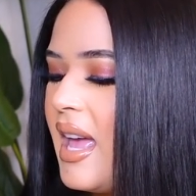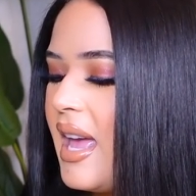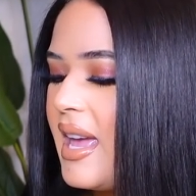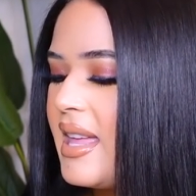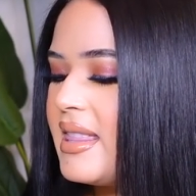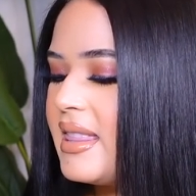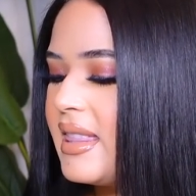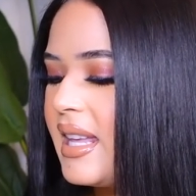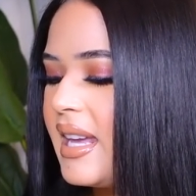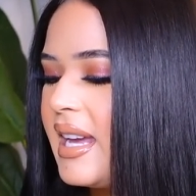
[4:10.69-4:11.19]

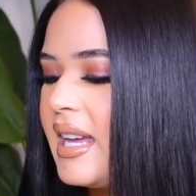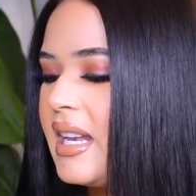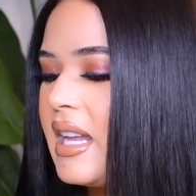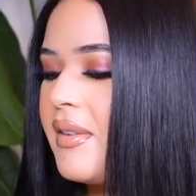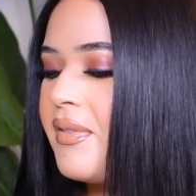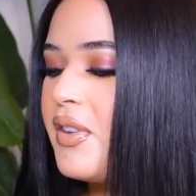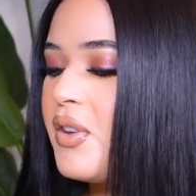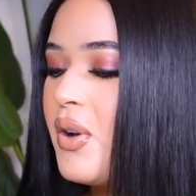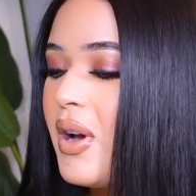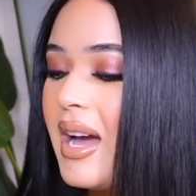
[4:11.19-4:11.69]
and then
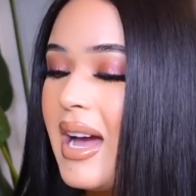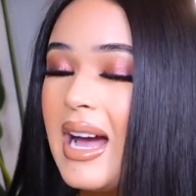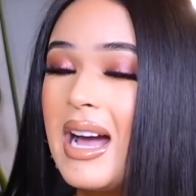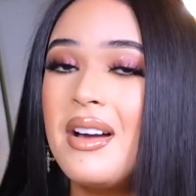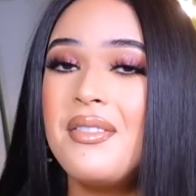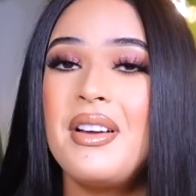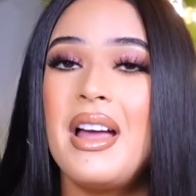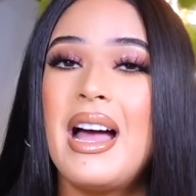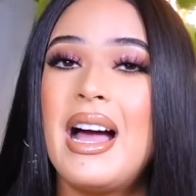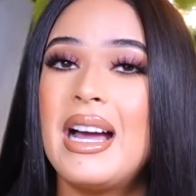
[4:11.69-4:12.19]
if you
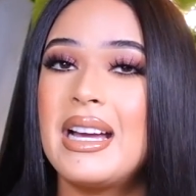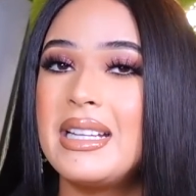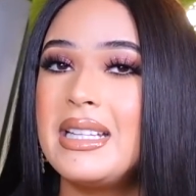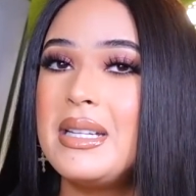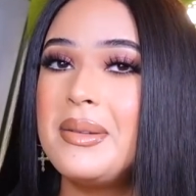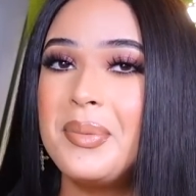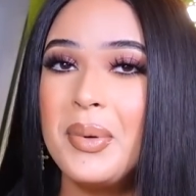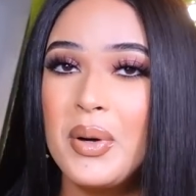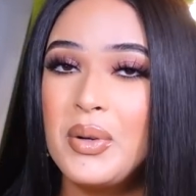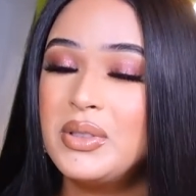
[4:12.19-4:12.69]
have
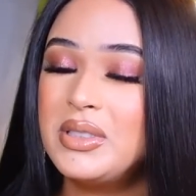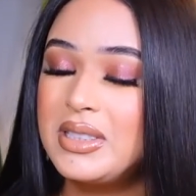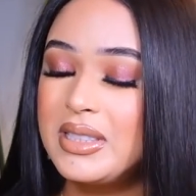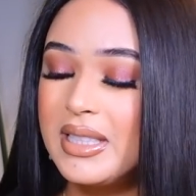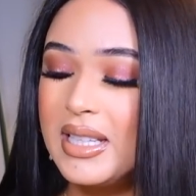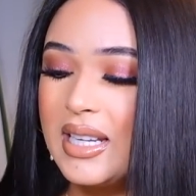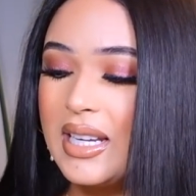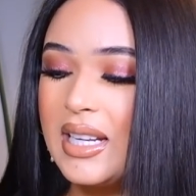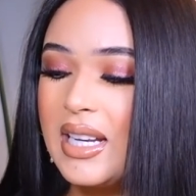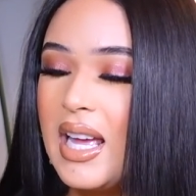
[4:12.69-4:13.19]
acne prone
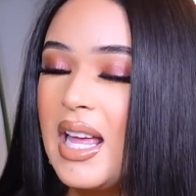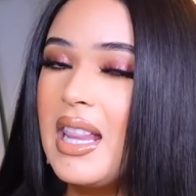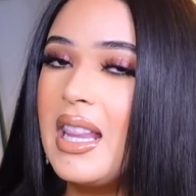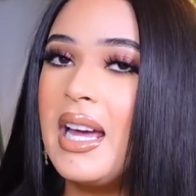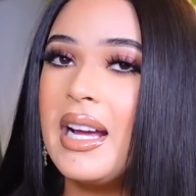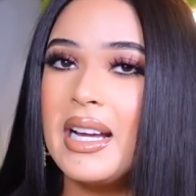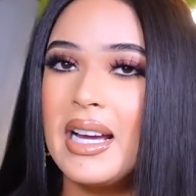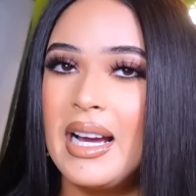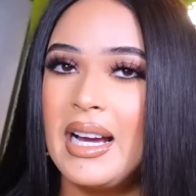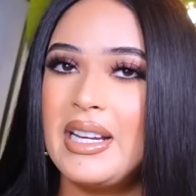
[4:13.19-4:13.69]
skin
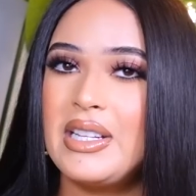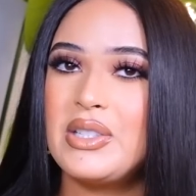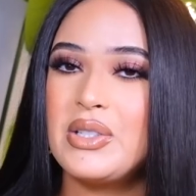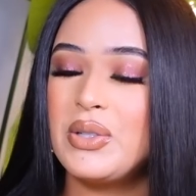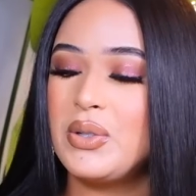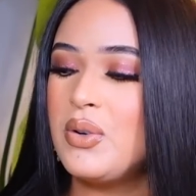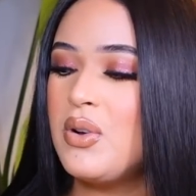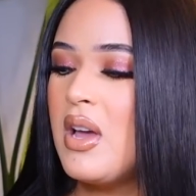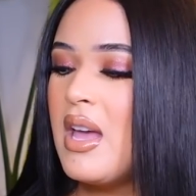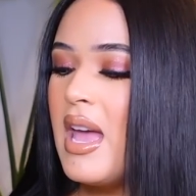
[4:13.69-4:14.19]
like i
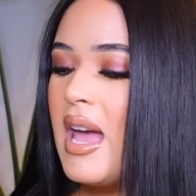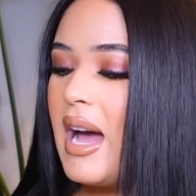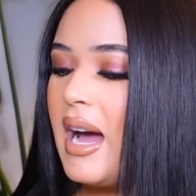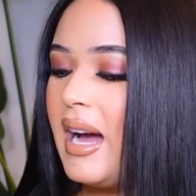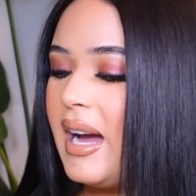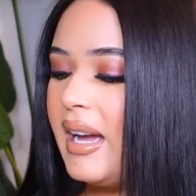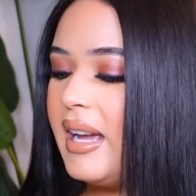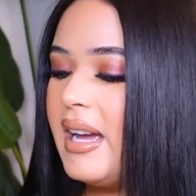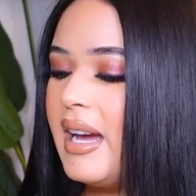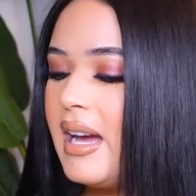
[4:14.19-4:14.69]
do
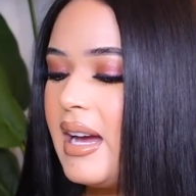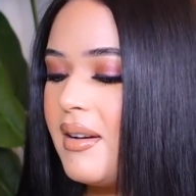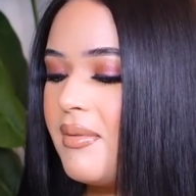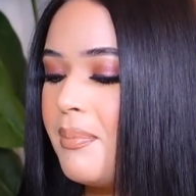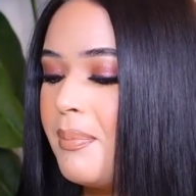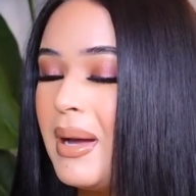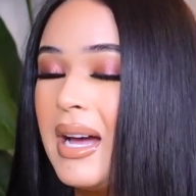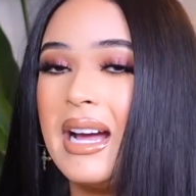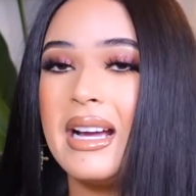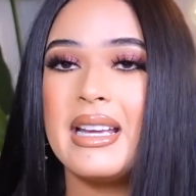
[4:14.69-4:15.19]
i
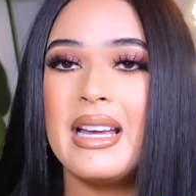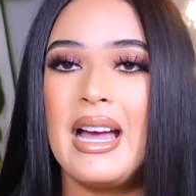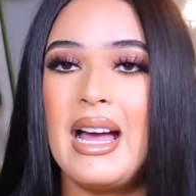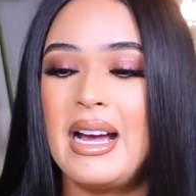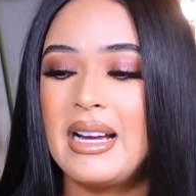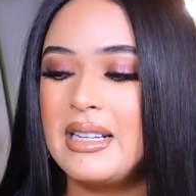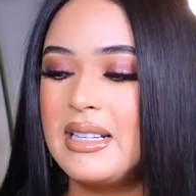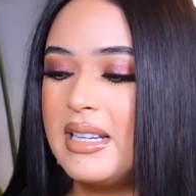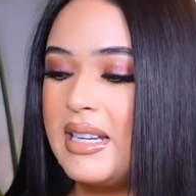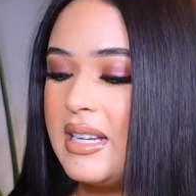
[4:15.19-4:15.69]
have bad
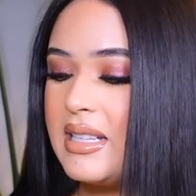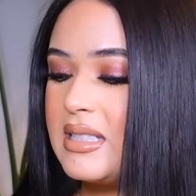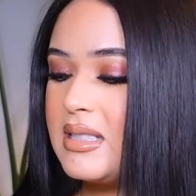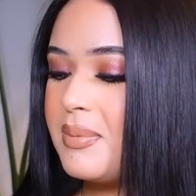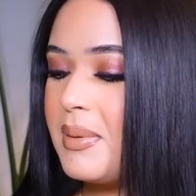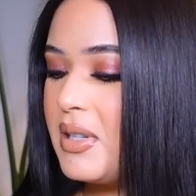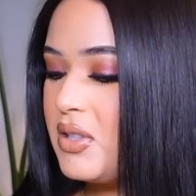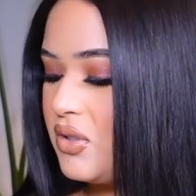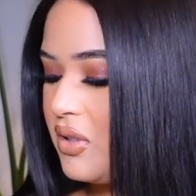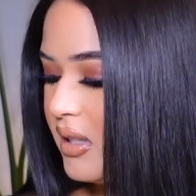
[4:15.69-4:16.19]
acne
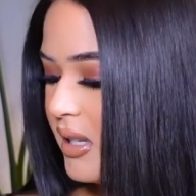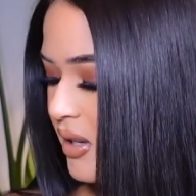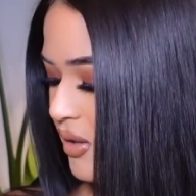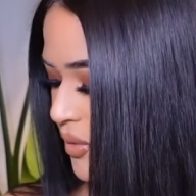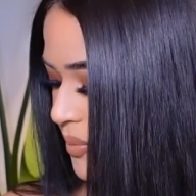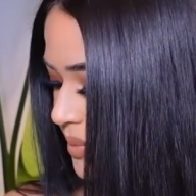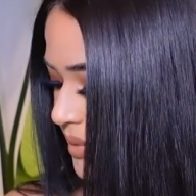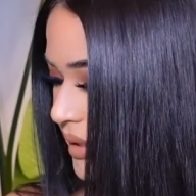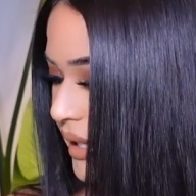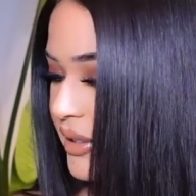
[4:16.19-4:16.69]
especially
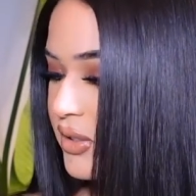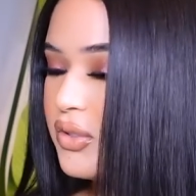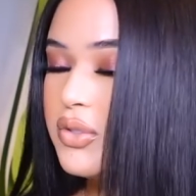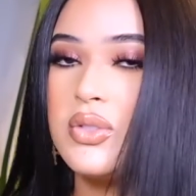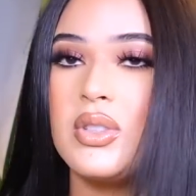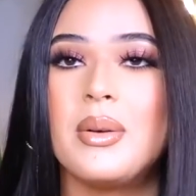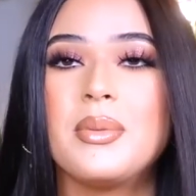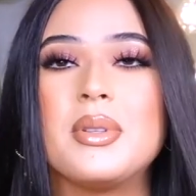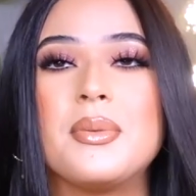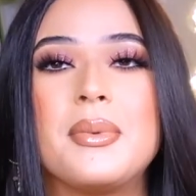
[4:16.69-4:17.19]
oops i just
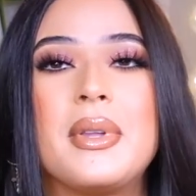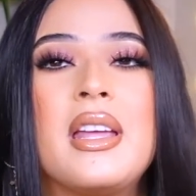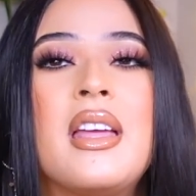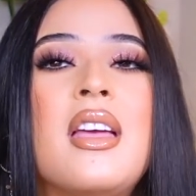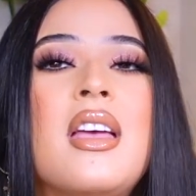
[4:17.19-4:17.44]
dropped something